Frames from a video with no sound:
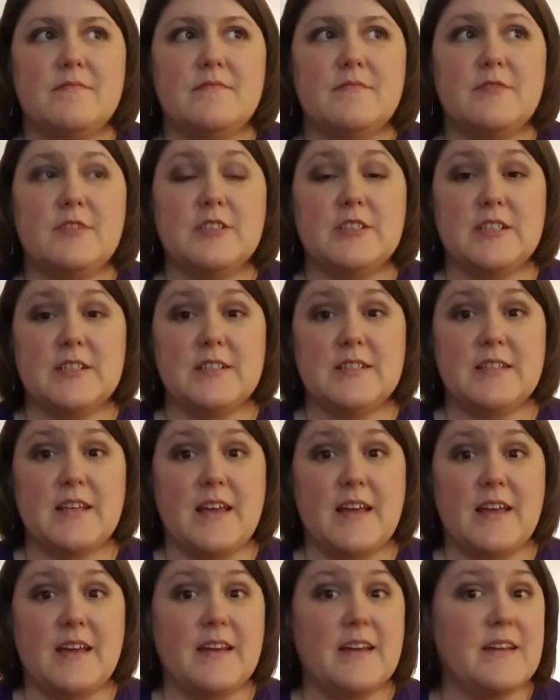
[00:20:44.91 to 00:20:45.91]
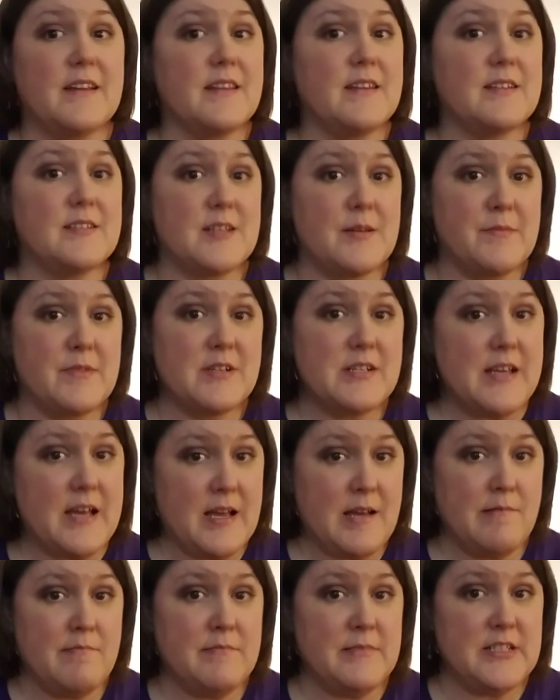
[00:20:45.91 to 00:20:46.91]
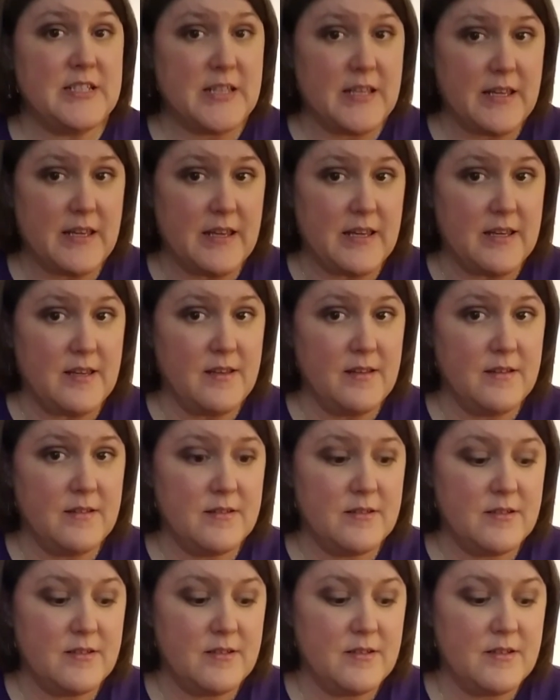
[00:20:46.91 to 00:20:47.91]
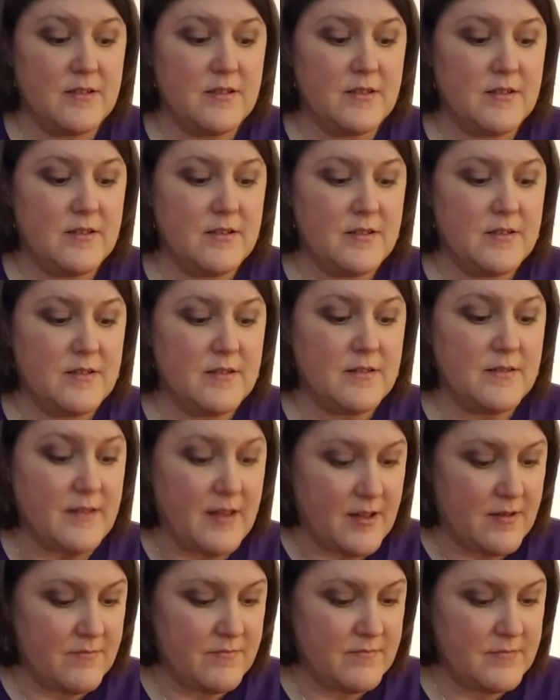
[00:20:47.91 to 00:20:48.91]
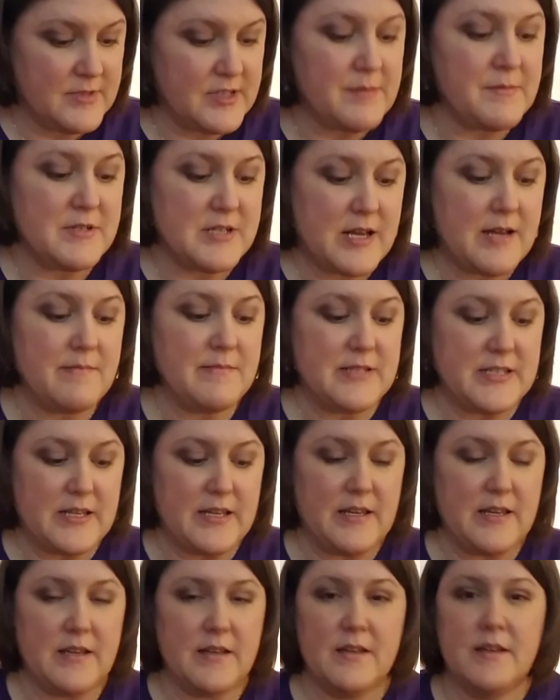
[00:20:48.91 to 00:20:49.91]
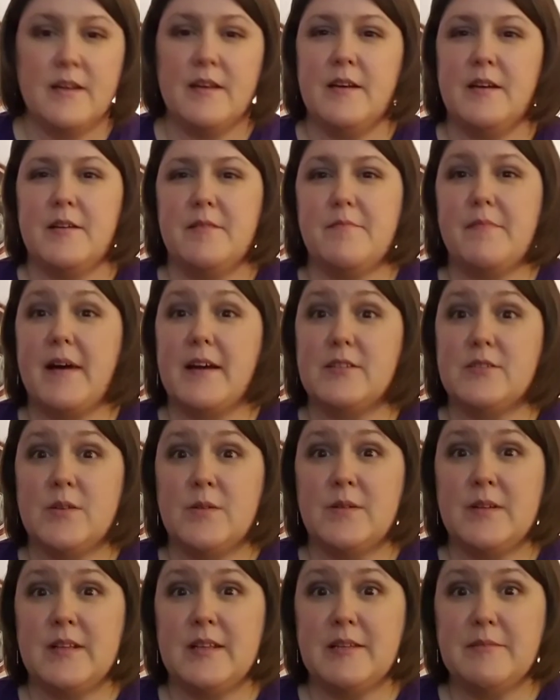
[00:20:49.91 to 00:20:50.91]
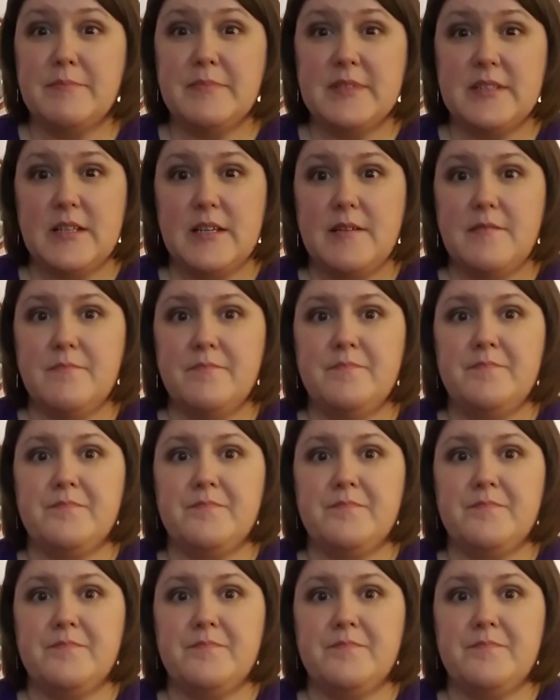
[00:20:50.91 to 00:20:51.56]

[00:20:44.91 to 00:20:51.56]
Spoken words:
which is the Summertime Tea, Summertime Tea by Toni Lipsey.